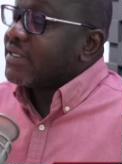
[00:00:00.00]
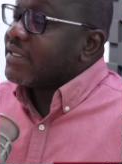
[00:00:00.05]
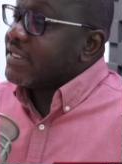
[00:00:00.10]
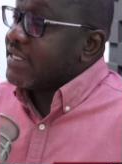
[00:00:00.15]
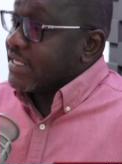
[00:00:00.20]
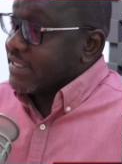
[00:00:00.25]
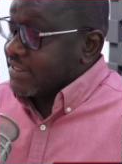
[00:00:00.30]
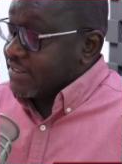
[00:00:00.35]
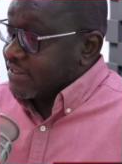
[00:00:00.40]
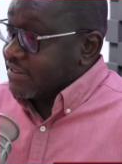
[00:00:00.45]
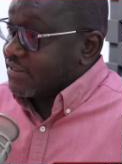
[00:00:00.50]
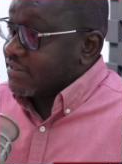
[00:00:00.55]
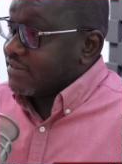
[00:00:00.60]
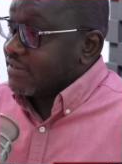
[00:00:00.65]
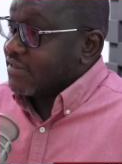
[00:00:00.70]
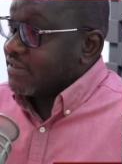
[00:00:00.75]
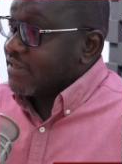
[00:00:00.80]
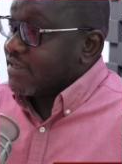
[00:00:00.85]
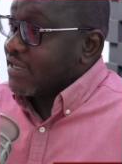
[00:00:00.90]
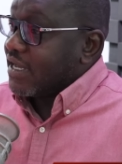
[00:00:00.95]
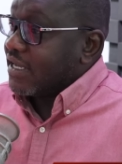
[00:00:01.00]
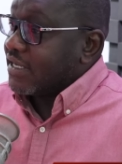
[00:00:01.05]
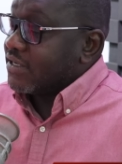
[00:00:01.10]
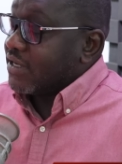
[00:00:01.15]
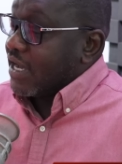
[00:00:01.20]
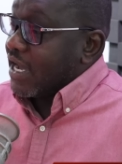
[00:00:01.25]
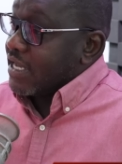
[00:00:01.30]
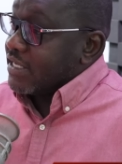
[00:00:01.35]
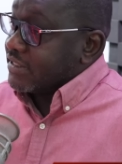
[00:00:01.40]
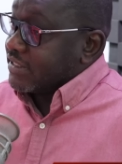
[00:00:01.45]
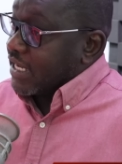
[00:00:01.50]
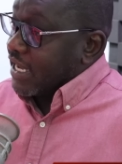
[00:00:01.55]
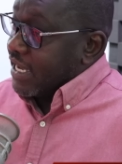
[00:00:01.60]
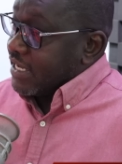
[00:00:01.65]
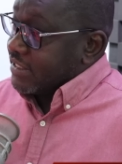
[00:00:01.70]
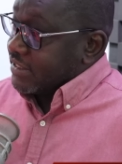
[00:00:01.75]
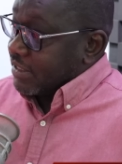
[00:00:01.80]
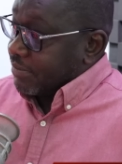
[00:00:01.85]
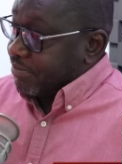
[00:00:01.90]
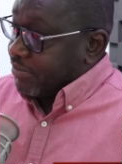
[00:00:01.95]
yes, the one you filed, I, su-
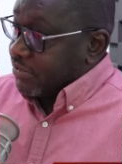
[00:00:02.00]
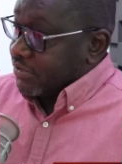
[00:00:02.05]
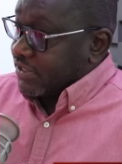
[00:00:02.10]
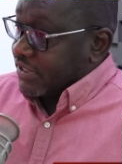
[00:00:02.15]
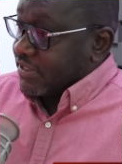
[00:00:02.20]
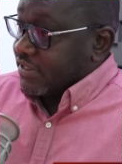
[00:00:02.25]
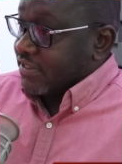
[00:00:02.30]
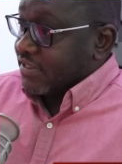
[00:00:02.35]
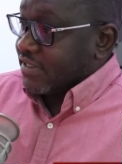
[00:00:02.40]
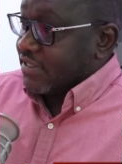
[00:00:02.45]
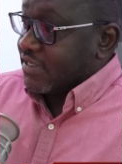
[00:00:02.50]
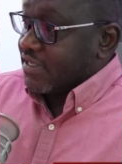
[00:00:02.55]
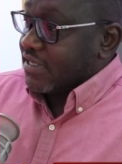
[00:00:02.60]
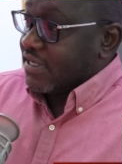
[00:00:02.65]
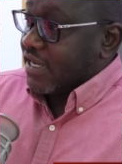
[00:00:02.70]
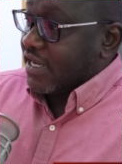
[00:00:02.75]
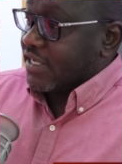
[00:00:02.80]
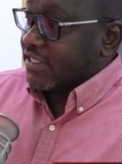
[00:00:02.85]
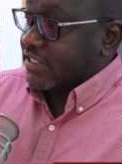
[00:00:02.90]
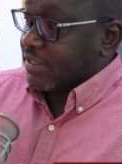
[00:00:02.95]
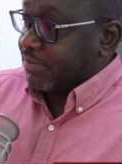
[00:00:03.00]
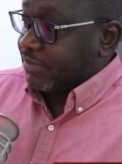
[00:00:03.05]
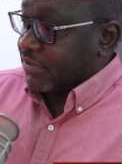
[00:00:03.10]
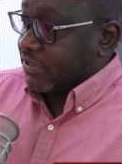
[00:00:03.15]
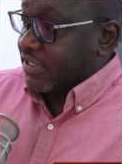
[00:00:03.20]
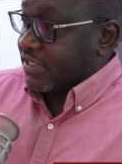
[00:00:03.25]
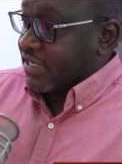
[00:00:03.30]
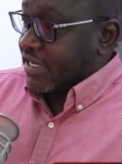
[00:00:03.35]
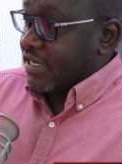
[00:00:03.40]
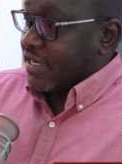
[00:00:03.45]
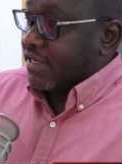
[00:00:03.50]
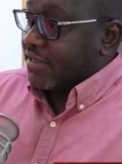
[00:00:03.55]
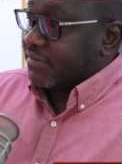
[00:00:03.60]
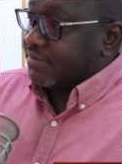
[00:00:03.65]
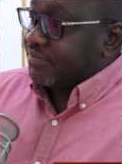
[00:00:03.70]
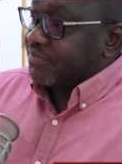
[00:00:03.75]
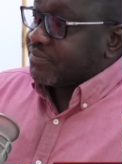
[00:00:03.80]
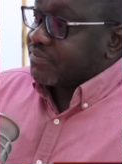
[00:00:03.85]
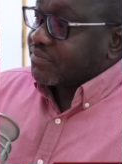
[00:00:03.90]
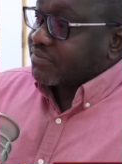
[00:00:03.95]
I supported, uh-huh. I supported Raila,
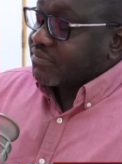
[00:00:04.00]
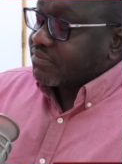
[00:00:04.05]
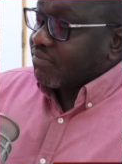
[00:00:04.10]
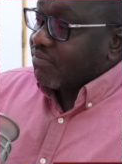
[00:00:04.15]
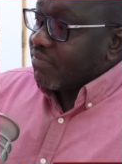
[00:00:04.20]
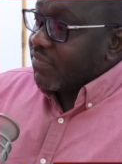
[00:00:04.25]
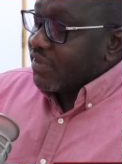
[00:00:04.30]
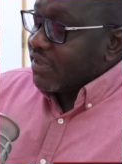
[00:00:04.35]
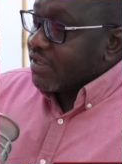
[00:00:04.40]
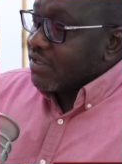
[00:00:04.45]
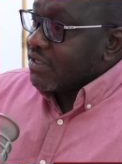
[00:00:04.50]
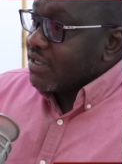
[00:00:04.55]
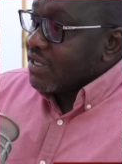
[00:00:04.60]
yes, uh-huh.